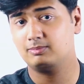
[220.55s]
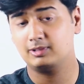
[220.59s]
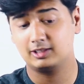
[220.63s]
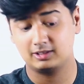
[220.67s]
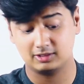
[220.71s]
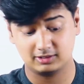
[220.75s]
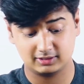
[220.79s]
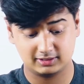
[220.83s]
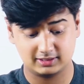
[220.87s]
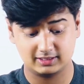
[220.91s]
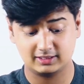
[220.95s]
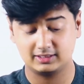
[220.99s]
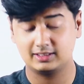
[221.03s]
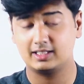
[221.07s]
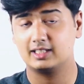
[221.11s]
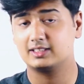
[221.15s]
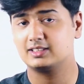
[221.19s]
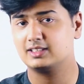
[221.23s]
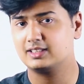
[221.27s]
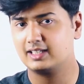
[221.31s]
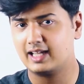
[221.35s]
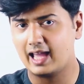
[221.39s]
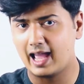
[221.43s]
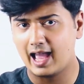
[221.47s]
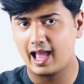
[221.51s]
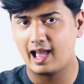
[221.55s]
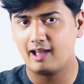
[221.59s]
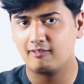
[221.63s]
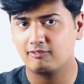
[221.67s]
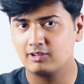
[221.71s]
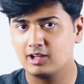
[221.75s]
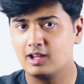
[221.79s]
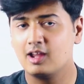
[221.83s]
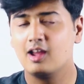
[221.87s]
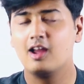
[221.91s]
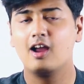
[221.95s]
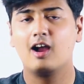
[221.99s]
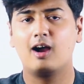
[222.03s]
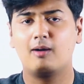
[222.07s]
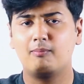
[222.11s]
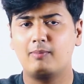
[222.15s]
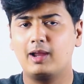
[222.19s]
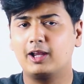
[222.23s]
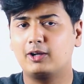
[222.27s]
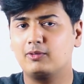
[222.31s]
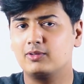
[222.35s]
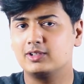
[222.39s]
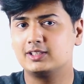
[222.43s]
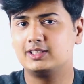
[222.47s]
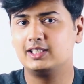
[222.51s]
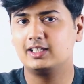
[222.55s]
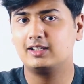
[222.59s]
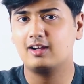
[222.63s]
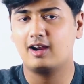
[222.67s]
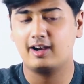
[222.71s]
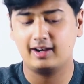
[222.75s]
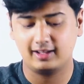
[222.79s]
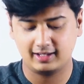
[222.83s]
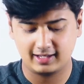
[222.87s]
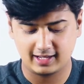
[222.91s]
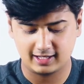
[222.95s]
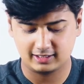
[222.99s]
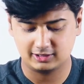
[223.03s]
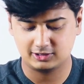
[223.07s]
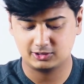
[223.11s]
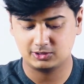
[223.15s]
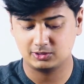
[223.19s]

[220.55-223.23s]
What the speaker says: because this doesn't have a micro SD card again,